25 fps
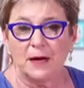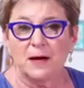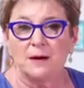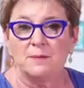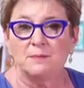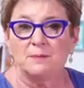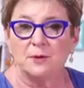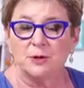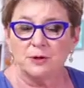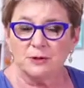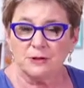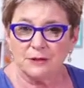
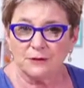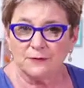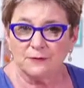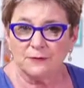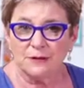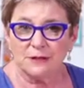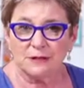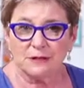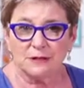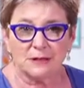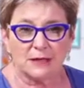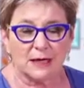Most of
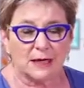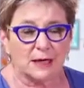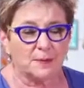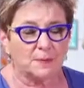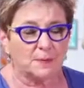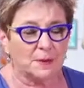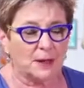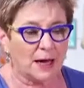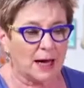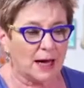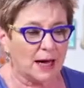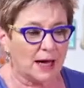this
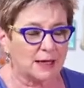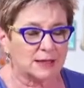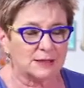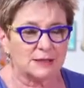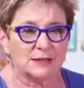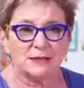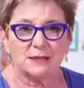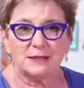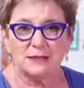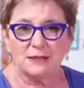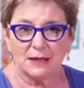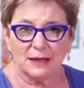tape
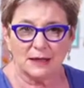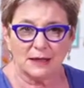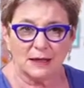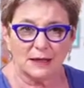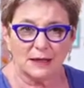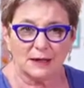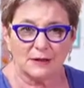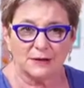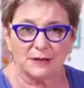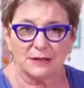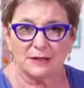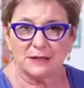has
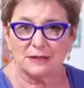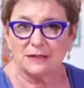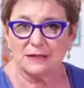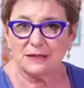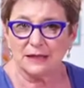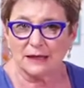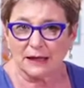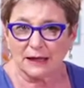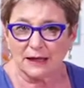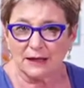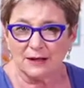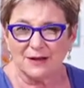uh, the
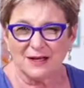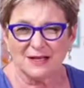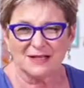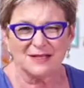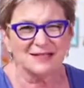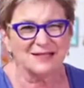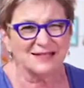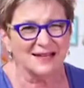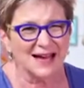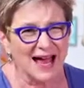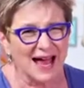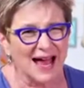sticky
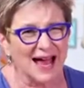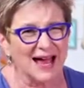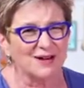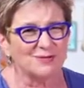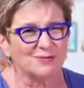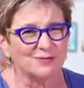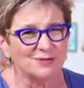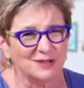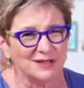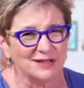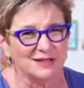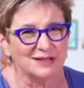that's
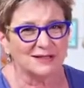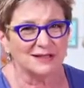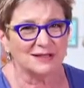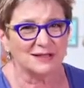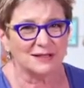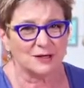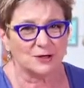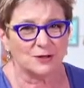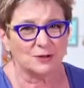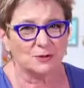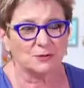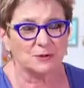not really
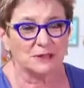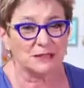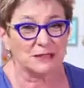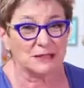terribly